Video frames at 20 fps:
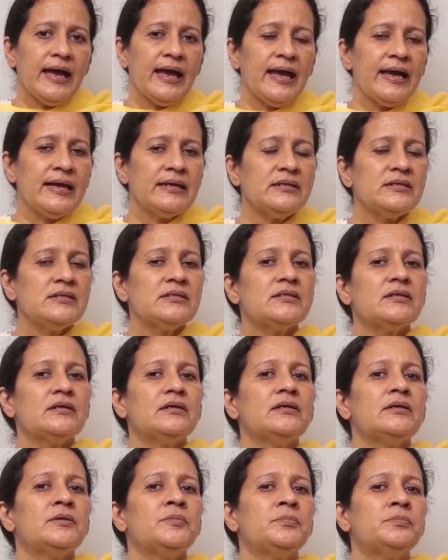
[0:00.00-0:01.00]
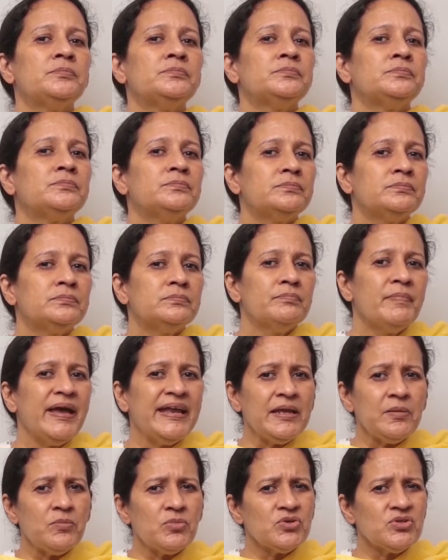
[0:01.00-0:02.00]
and
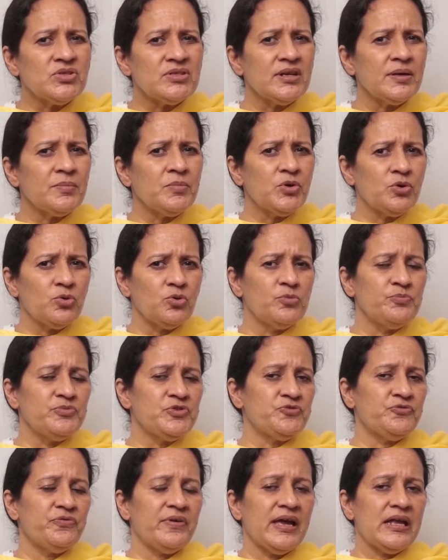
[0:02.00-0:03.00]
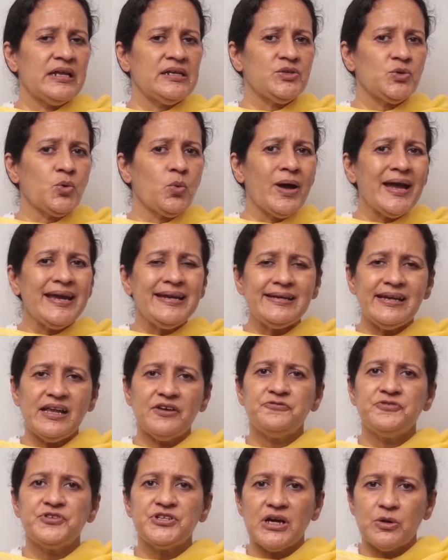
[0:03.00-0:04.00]
many Muslim groups felt quite
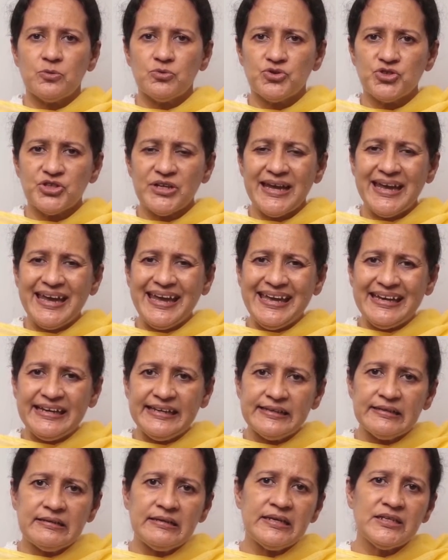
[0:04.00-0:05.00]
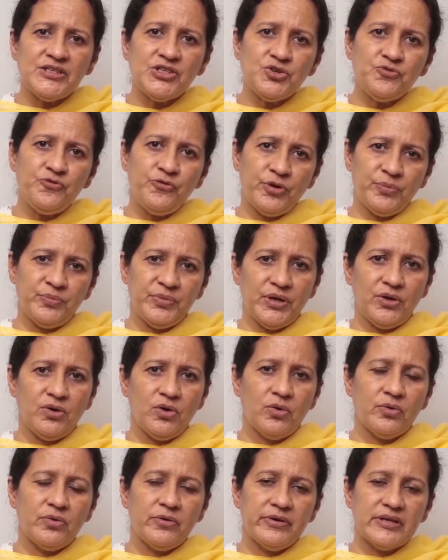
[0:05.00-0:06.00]
left out, alienated from the
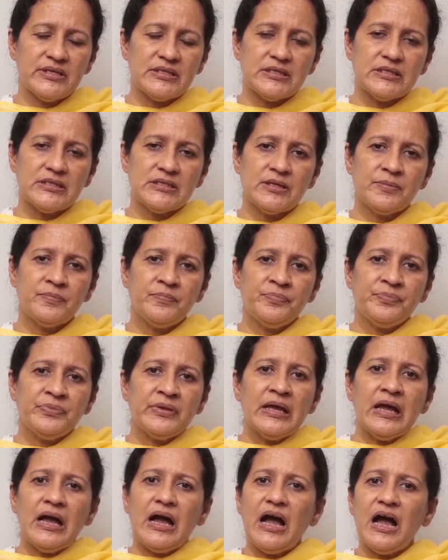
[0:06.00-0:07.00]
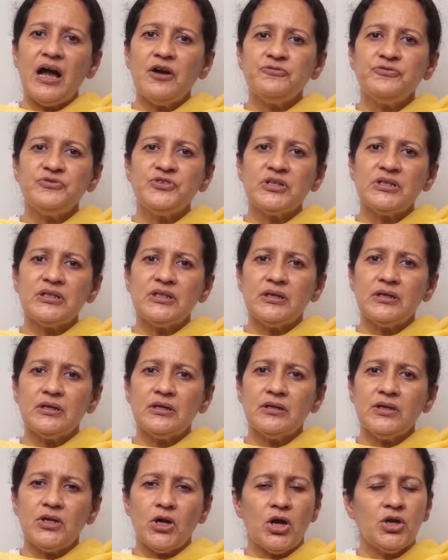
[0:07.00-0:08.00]
Congress after
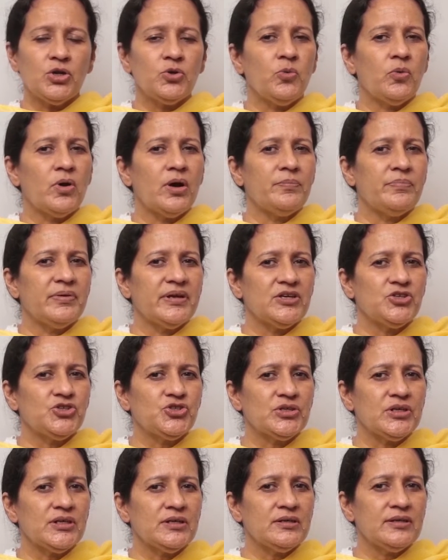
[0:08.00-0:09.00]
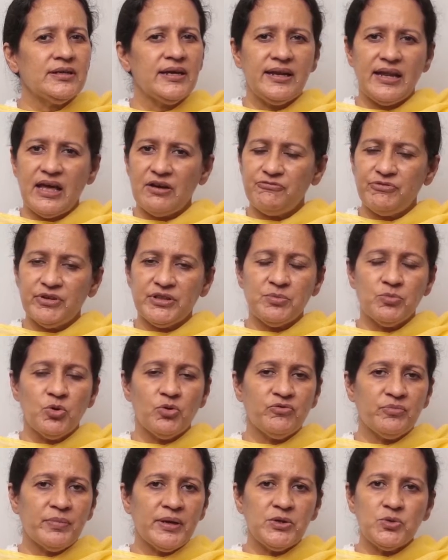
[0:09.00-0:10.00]
the non-cooperation Khilafat
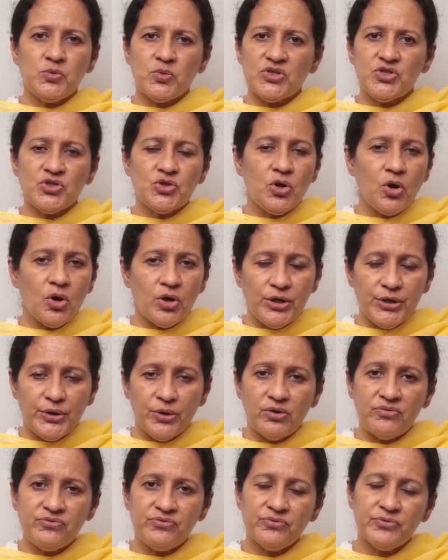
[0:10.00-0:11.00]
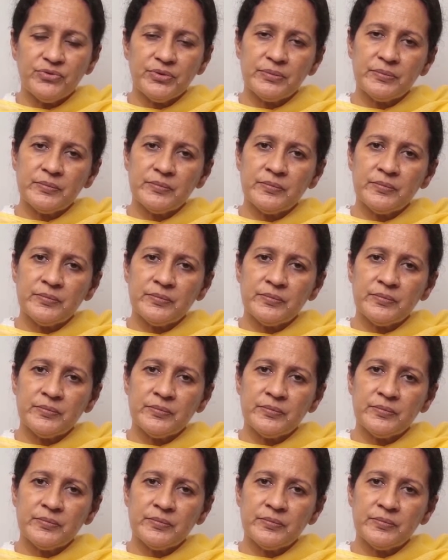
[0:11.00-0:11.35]
movement was called off.